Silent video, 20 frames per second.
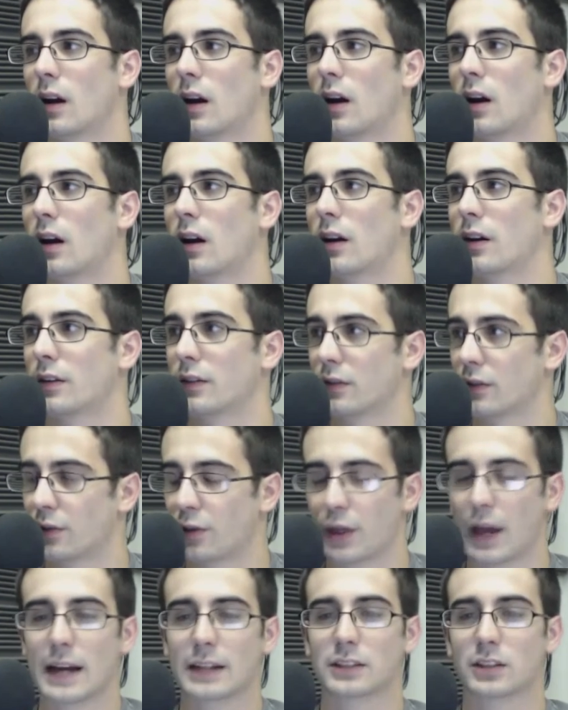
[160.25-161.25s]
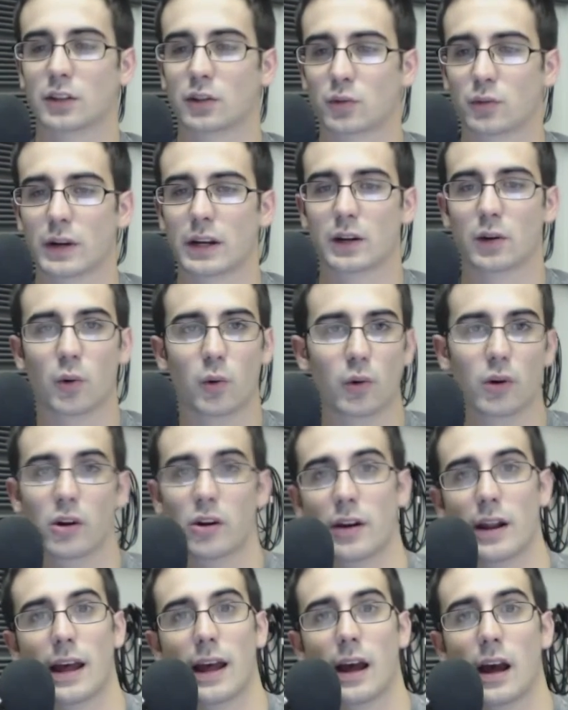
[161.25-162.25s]
that's a great
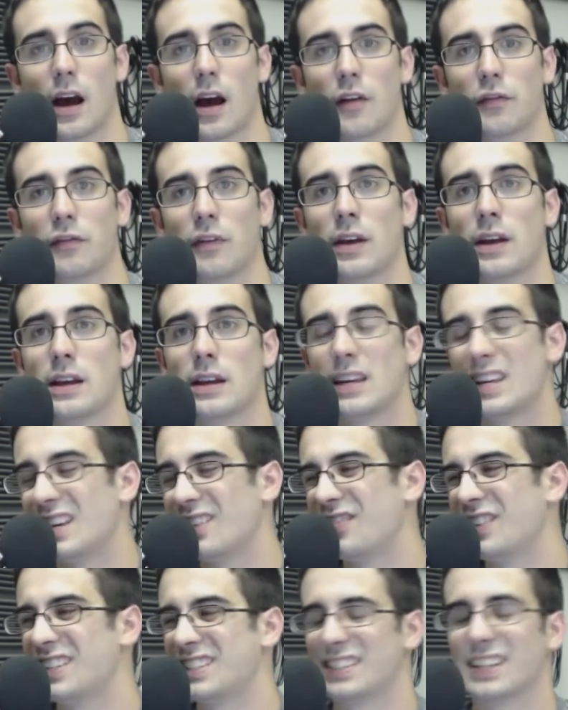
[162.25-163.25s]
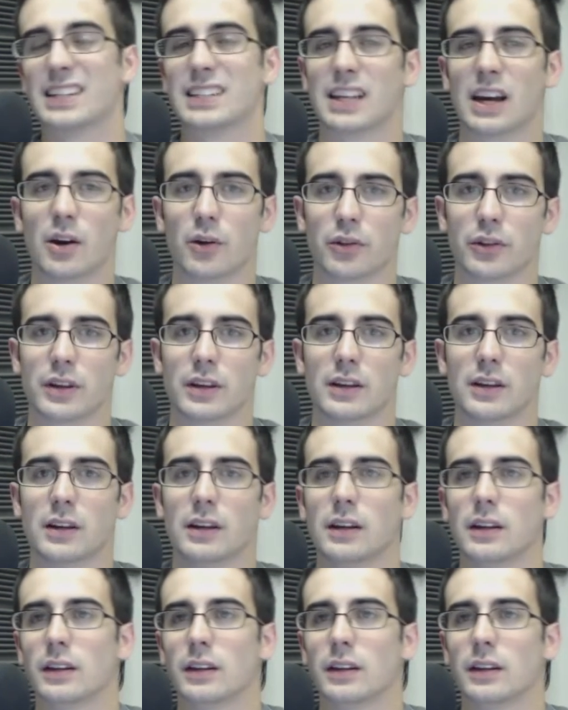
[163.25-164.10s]
corner to have if he stays healthy.